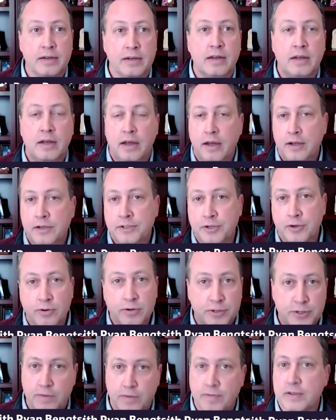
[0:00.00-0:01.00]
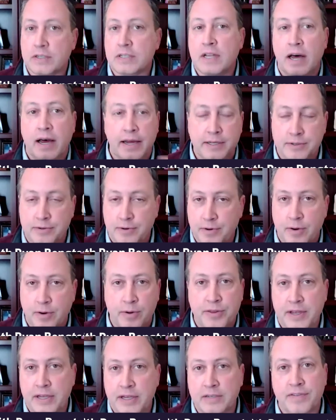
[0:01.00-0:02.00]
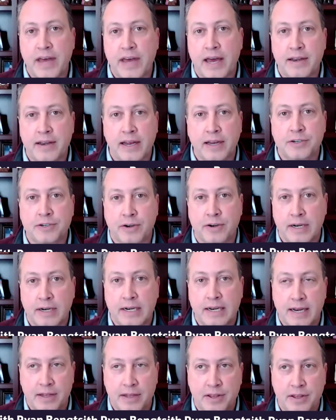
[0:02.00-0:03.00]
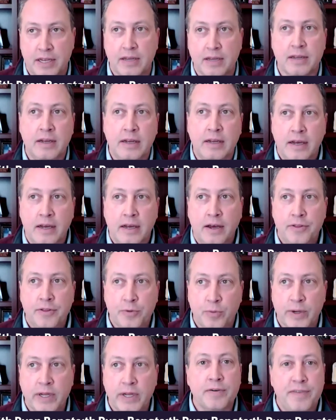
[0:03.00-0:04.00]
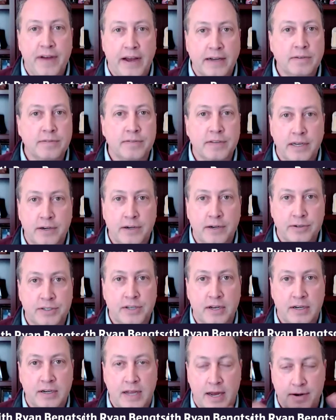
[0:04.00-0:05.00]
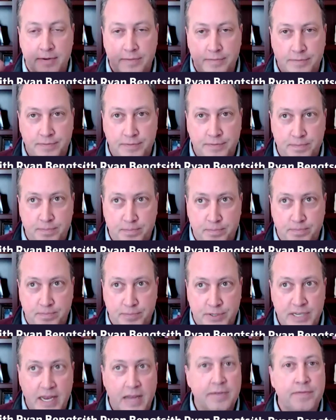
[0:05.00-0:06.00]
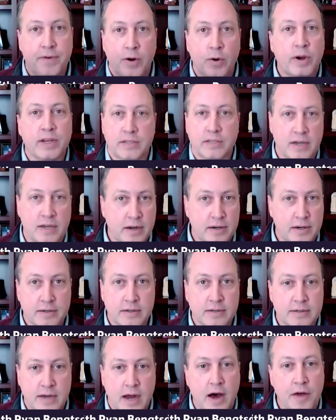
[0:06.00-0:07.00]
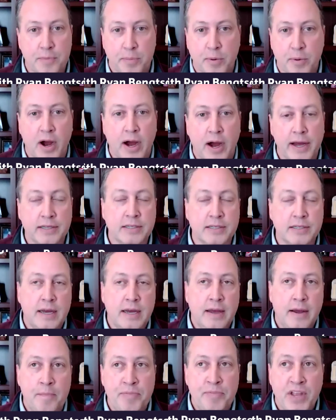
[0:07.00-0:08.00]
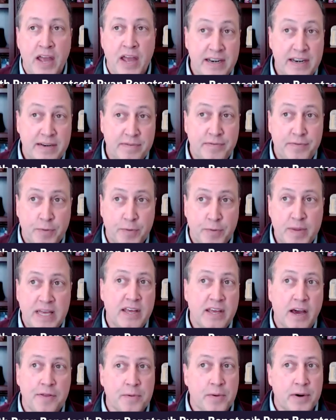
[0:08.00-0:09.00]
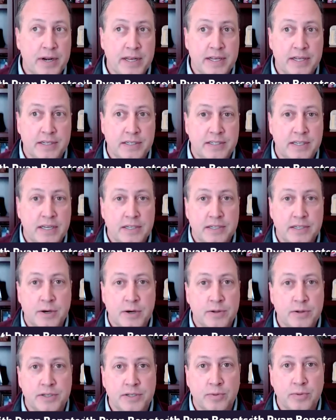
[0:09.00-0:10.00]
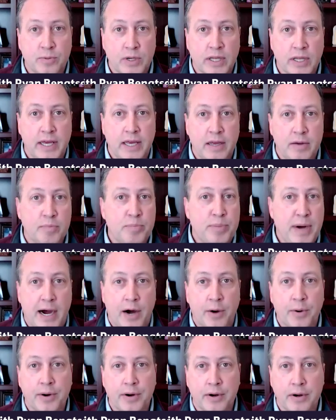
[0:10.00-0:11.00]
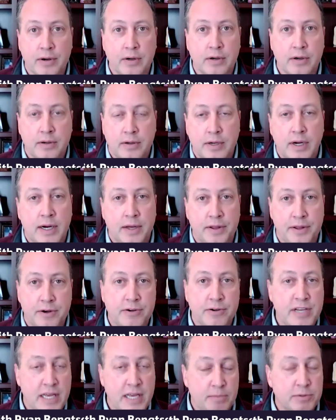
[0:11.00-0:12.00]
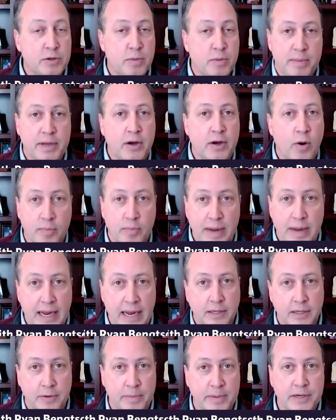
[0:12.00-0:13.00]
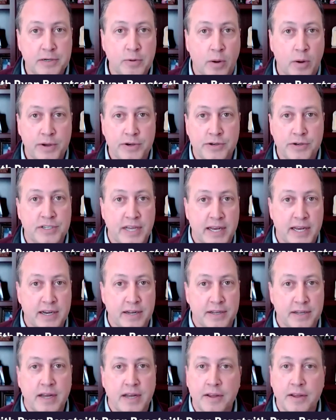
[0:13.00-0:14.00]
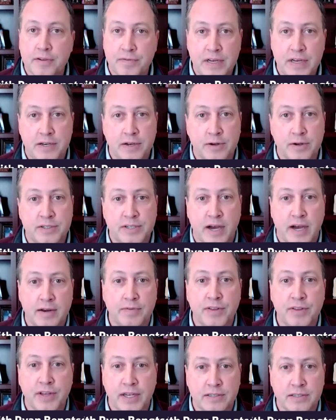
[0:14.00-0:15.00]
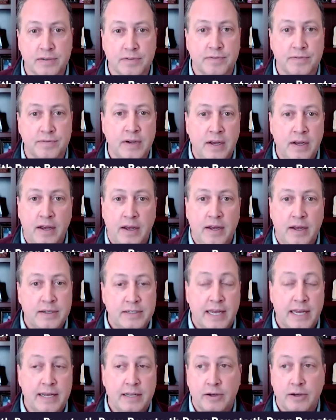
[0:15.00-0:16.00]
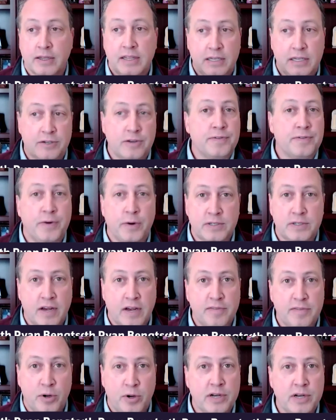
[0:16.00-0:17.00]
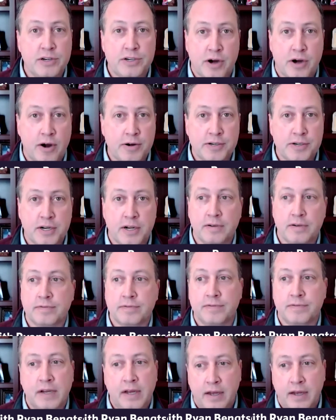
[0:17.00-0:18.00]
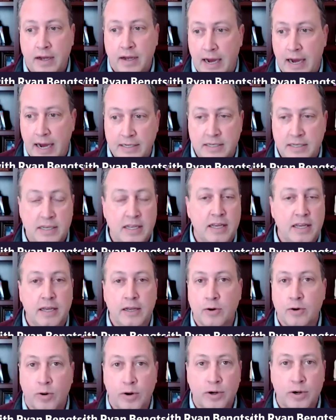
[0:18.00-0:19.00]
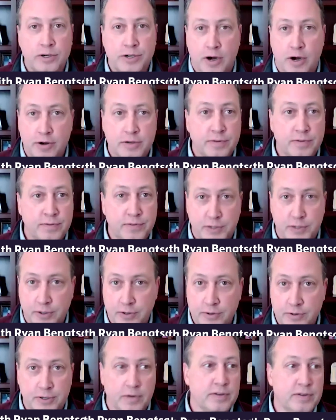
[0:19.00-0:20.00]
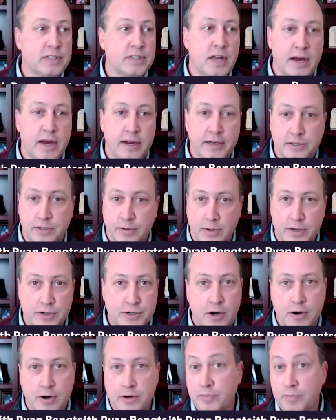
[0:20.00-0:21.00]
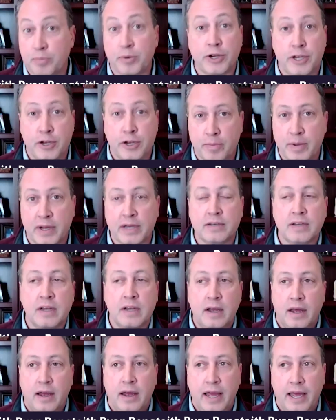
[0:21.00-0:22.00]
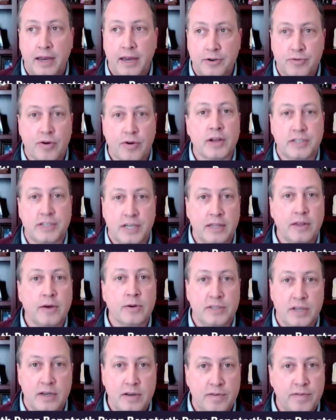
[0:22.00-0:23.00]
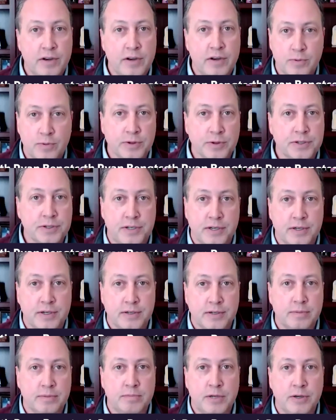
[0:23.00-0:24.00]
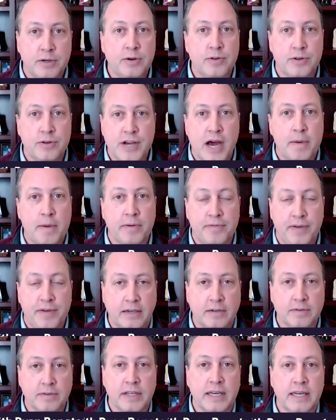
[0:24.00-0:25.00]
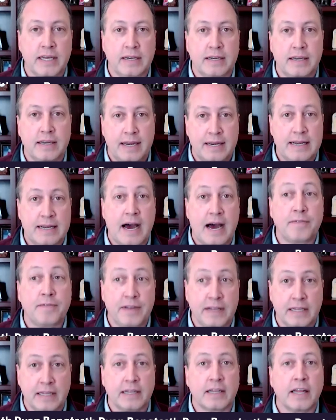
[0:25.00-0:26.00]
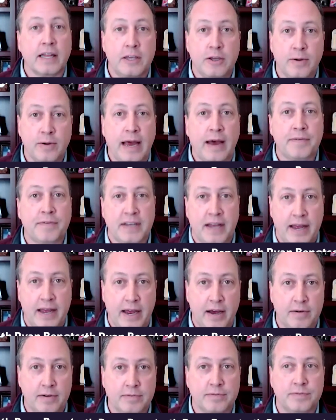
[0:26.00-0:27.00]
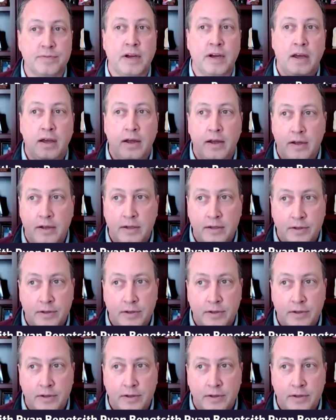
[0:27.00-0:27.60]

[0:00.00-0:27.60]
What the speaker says: in certain service lines or things of that nature. And I think the real effective leaders can kind of stay focused on the prize. And then for me, the other one is those that really empower their team. So maybe going back a little bit to what we just said on the veto side of things, of saying, look, these are the folks I've put in charge of IT or in charge of certain service lines or in charge of procurement, and trusting those individuals to do the job effectively, and not feeling like you have to have